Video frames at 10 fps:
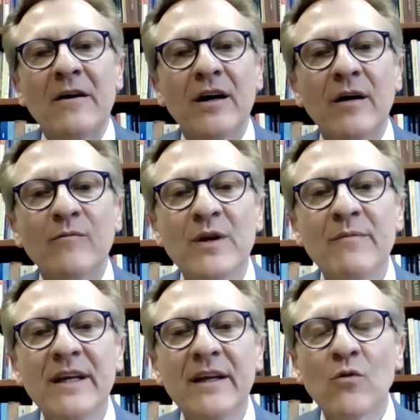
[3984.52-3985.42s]
Um, do we
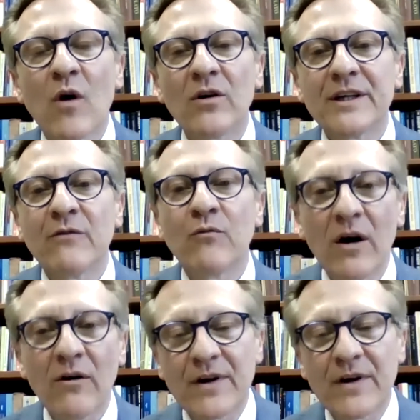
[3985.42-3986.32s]
mean equality of
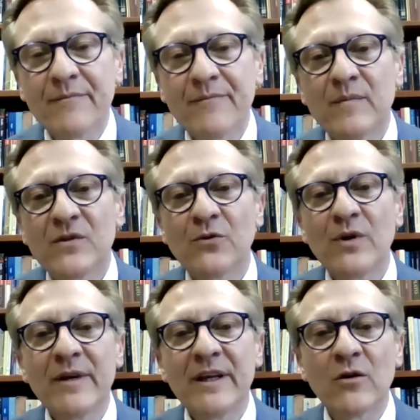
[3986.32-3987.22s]
welfare? Do
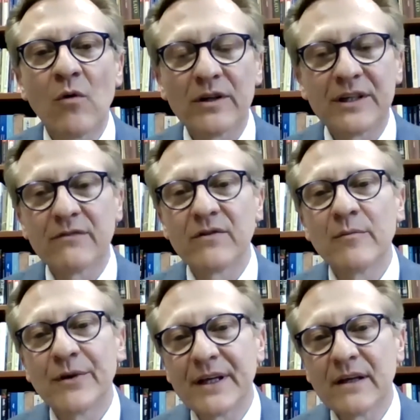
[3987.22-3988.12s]
we mean equality of
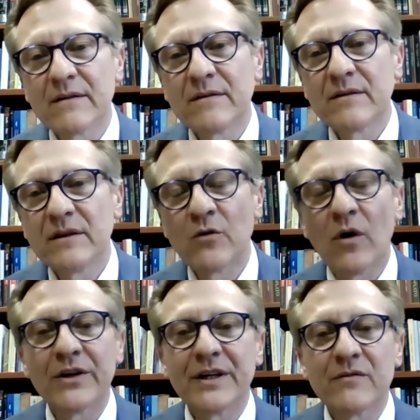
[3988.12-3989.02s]
liberty,
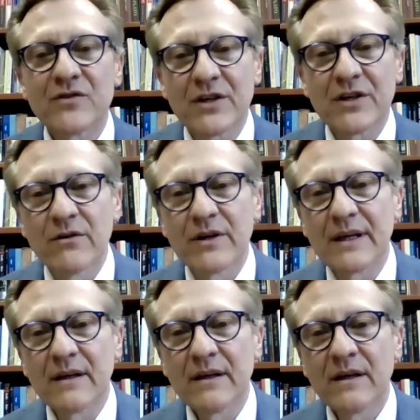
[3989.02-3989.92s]
equality of
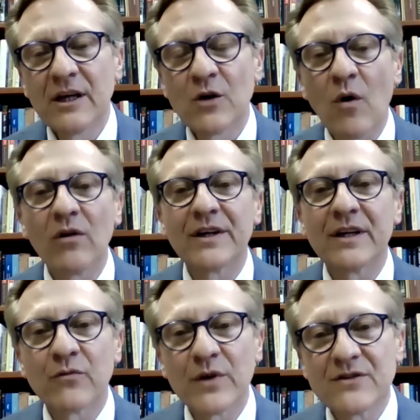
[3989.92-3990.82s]
security,
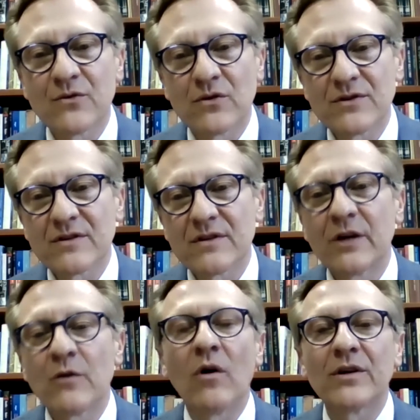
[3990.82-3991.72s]
equality of resources,
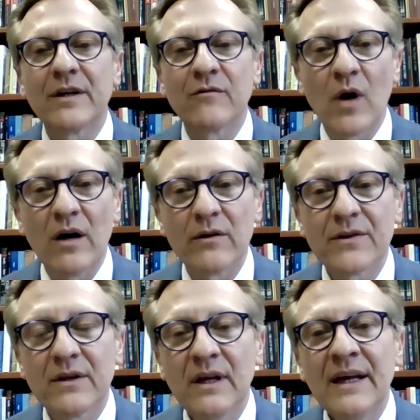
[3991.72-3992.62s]
equality of wealth?
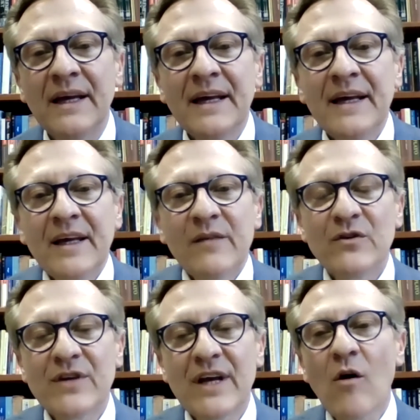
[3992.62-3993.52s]
If
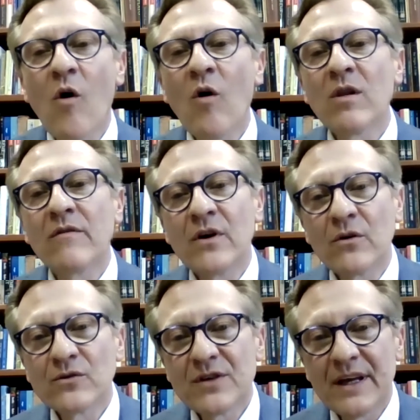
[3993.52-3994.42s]
you take all of
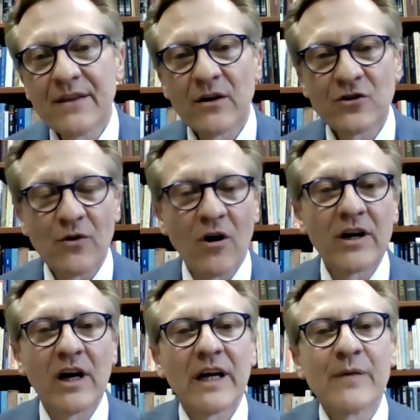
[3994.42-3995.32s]
those, and there are
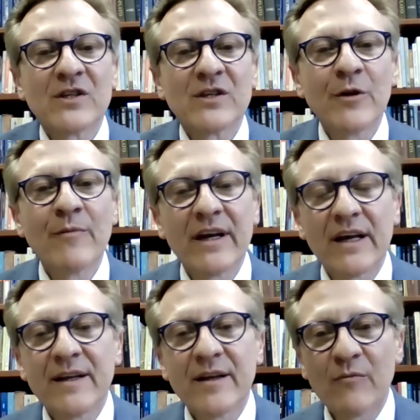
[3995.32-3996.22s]
strong arguments to be made
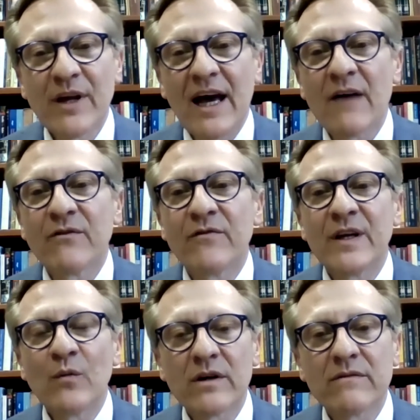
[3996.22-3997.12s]
on, on behalf of
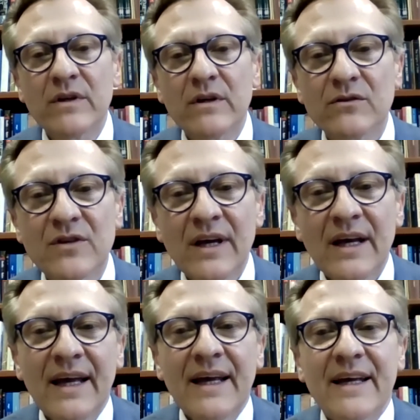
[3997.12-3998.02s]
any one of those,
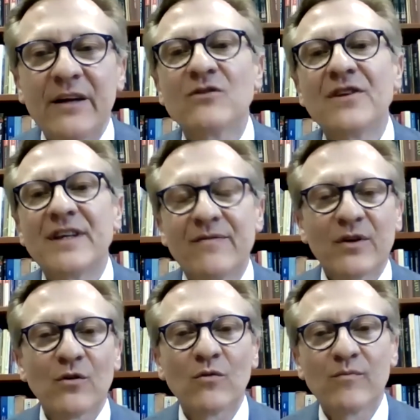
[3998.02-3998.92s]
here's the
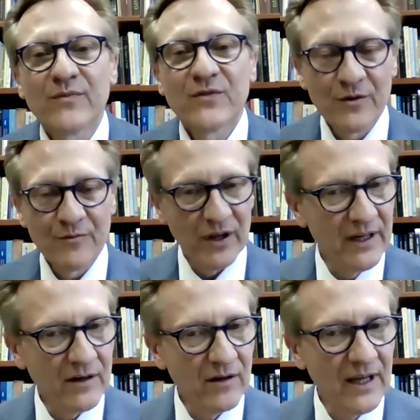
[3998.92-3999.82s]
difficult sort of
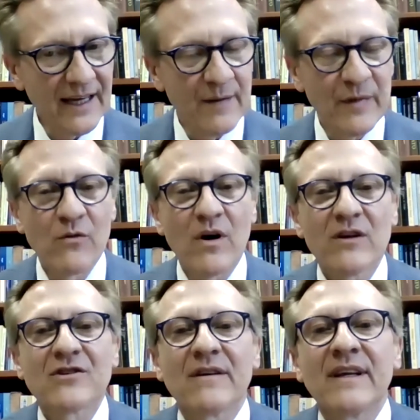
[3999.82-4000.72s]
political economic
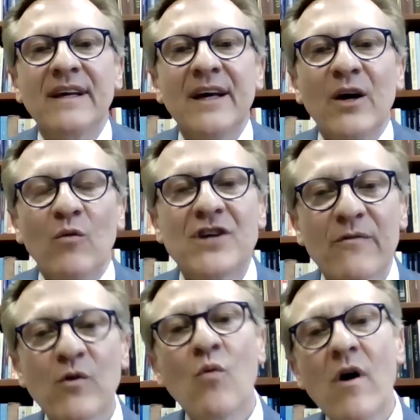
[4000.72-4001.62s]
question
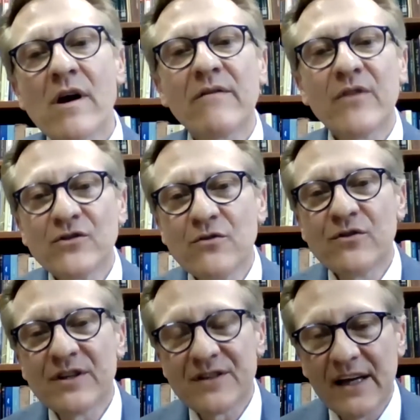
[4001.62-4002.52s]
Whichever one of those you
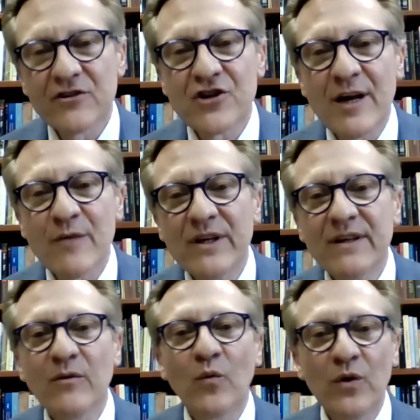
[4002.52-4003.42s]
decide to
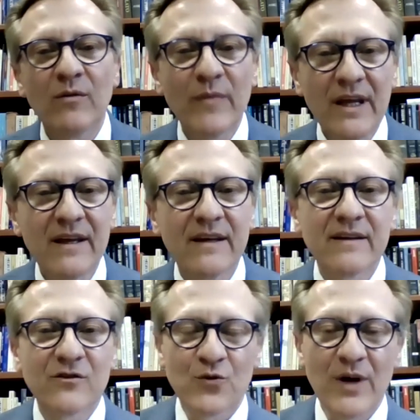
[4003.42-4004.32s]
champion will
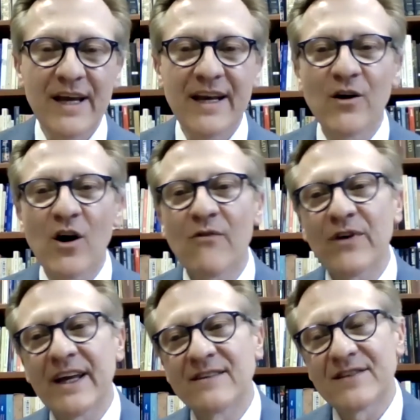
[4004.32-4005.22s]
mean trading
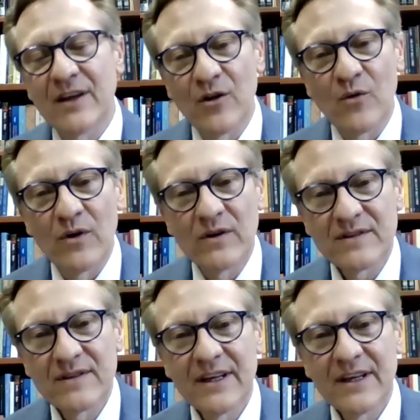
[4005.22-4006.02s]
off against the other ones.